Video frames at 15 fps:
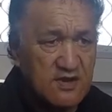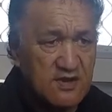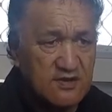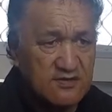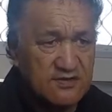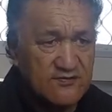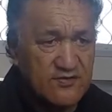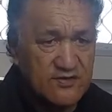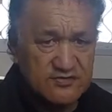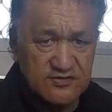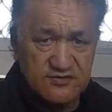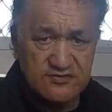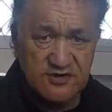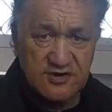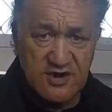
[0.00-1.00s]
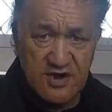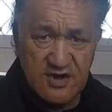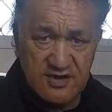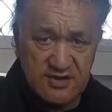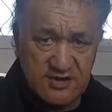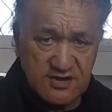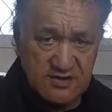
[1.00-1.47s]
on the 1st of
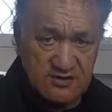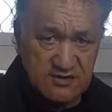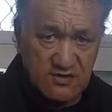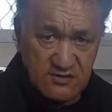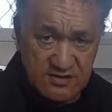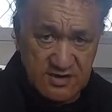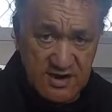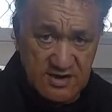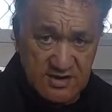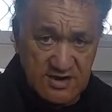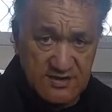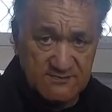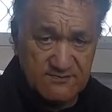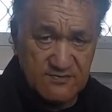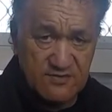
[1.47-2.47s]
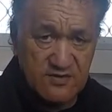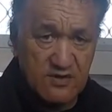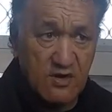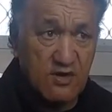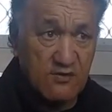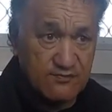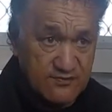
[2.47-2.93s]
July in Hokianga,
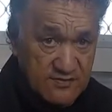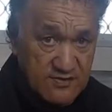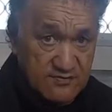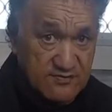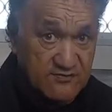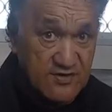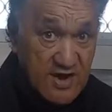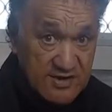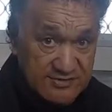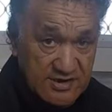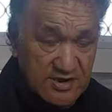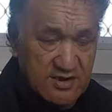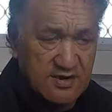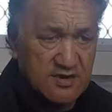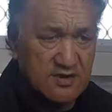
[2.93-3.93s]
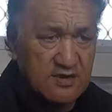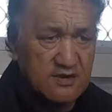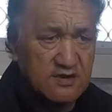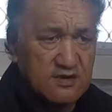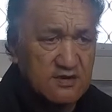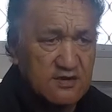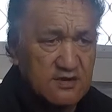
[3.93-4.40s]
or rather
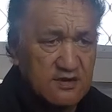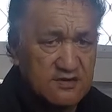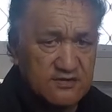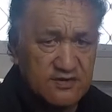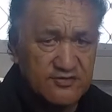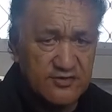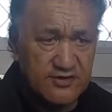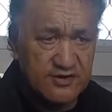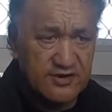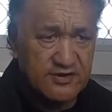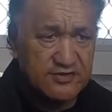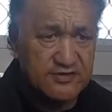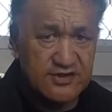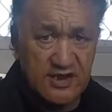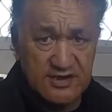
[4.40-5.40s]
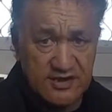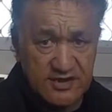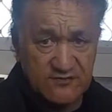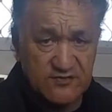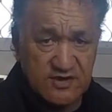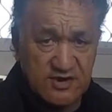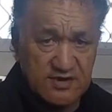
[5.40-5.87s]
on the 30th that
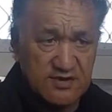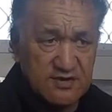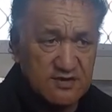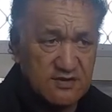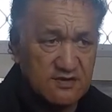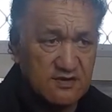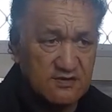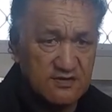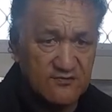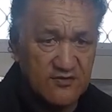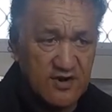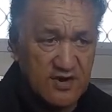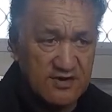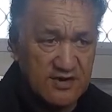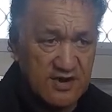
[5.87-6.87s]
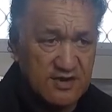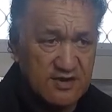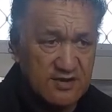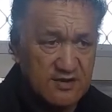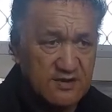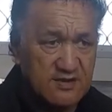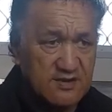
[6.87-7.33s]
evening on the Friday.
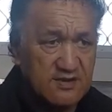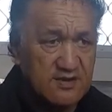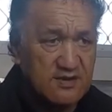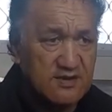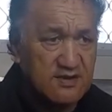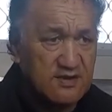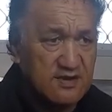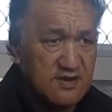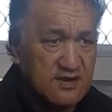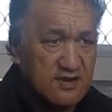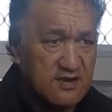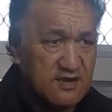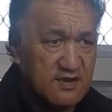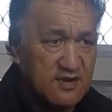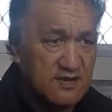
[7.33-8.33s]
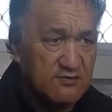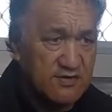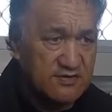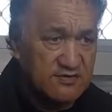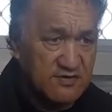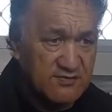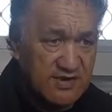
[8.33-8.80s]
I
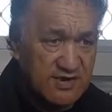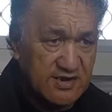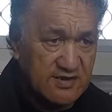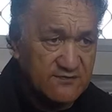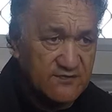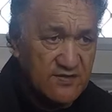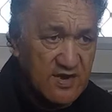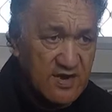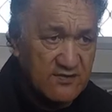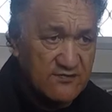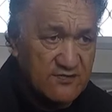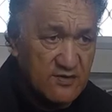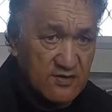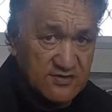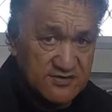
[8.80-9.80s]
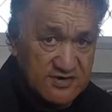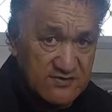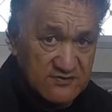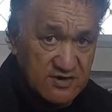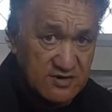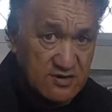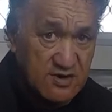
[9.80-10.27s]
went to a meeting at 5 or
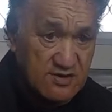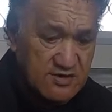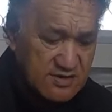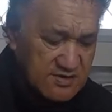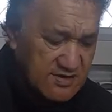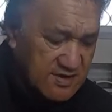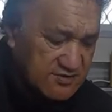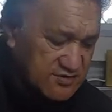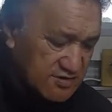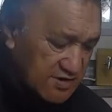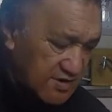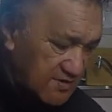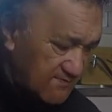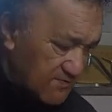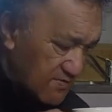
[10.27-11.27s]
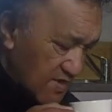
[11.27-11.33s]
7 o'clock actually